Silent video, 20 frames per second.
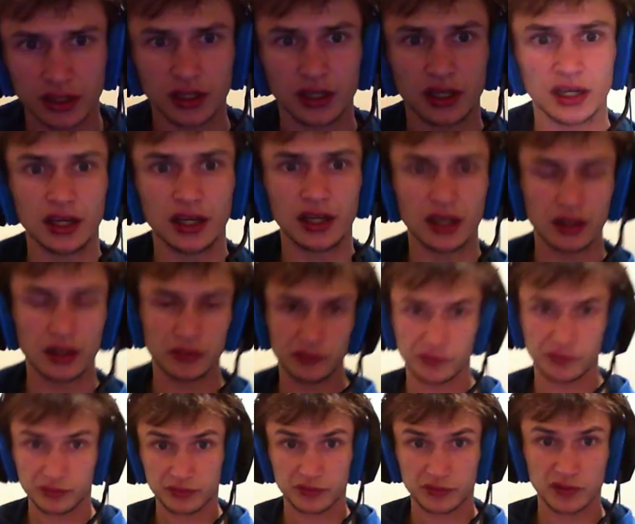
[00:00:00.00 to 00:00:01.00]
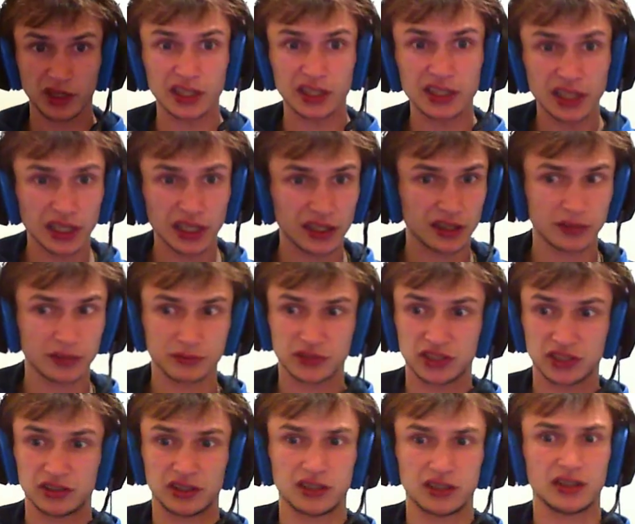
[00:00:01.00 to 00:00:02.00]
Red Dead comes
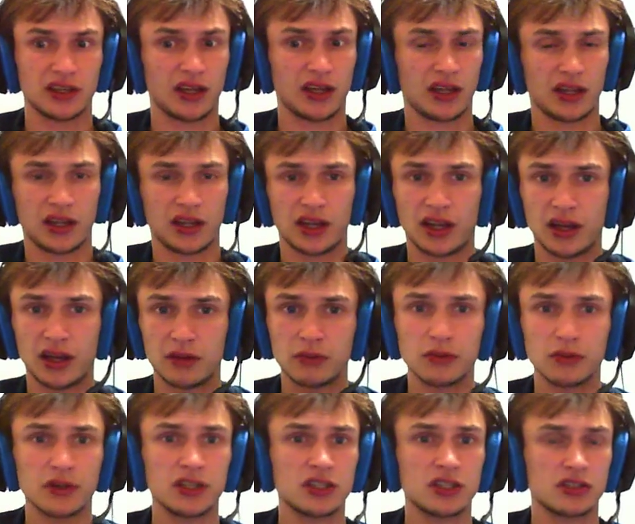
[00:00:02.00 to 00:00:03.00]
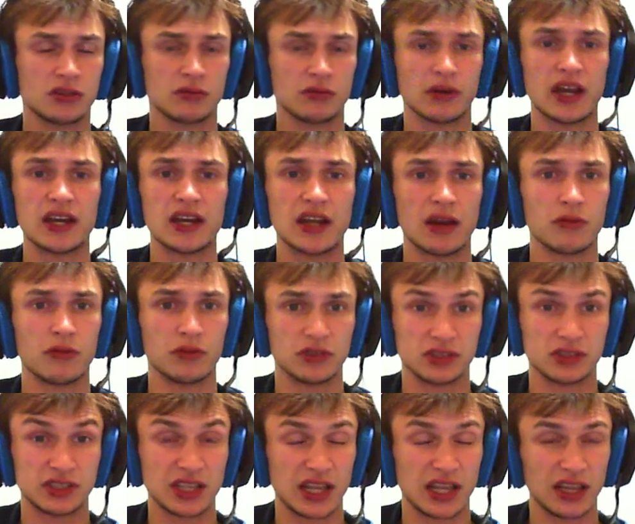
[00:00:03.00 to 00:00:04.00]
out. I'm pretty sure Red Dead will
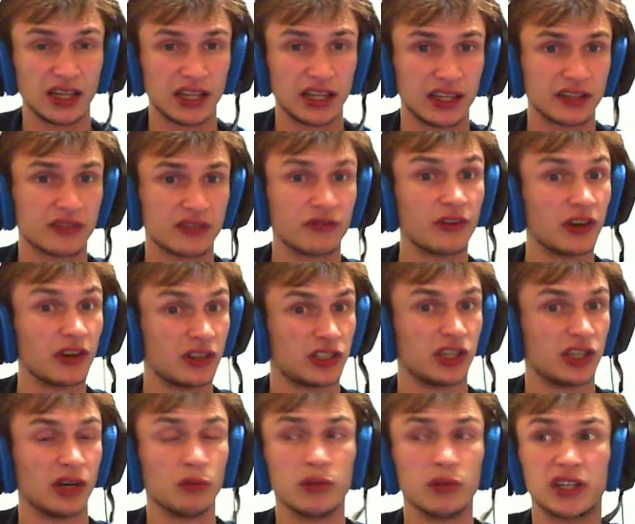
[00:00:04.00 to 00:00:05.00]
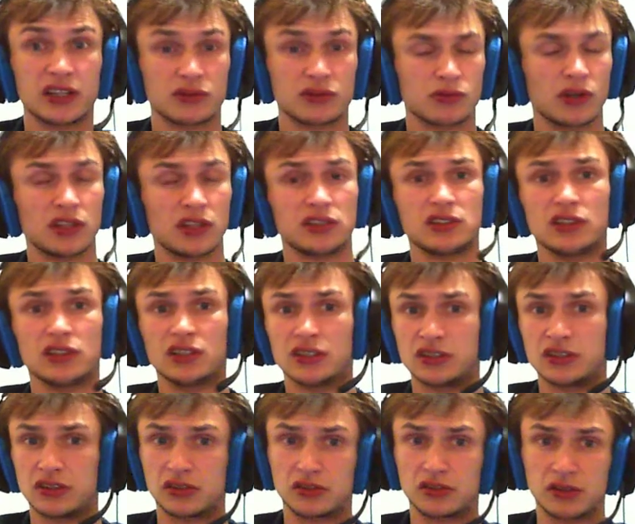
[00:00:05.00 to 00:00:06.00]
sell its fair share because Rockstar does
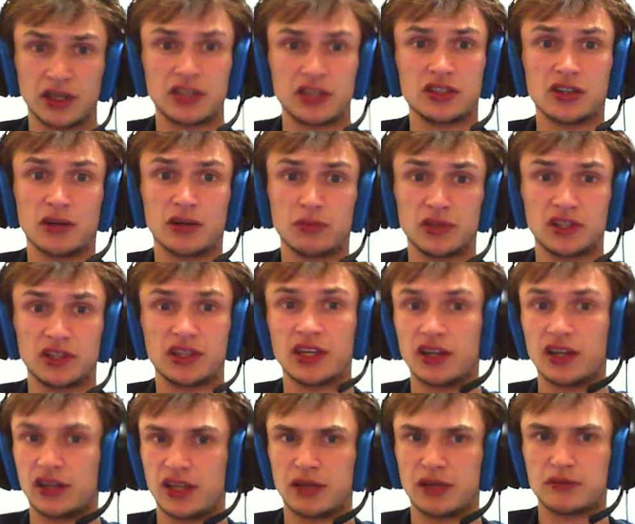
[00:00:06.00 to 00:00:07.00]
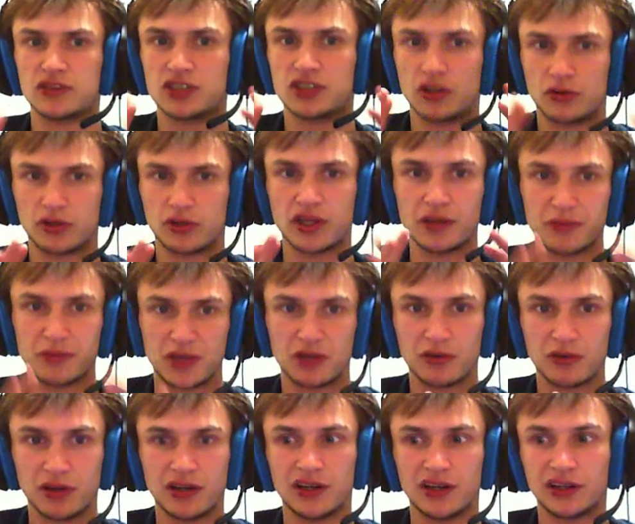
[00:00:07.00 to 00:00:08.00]
a great job with their games, don't get me
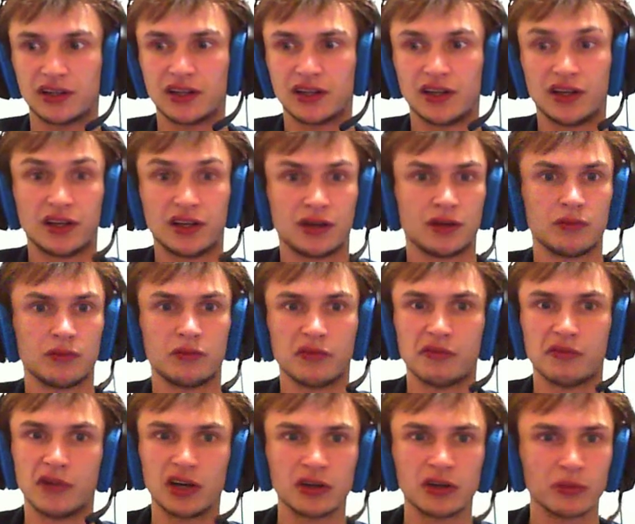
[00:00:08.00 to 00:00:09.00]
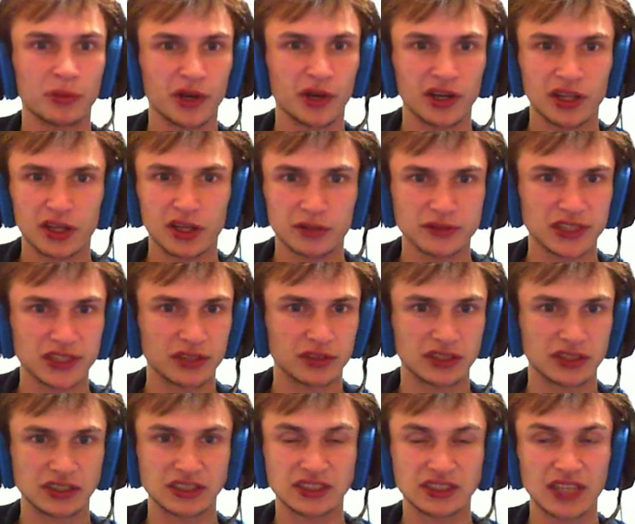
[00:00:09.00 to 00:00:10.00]
wrong. Mario Party comes out in the
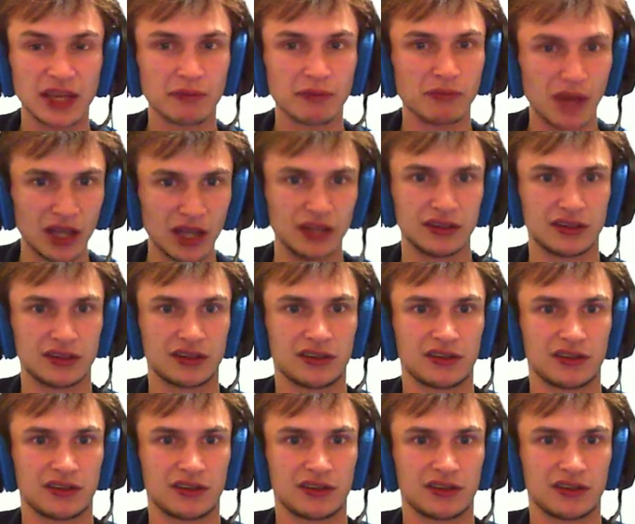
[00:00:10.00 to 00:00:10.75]
same month.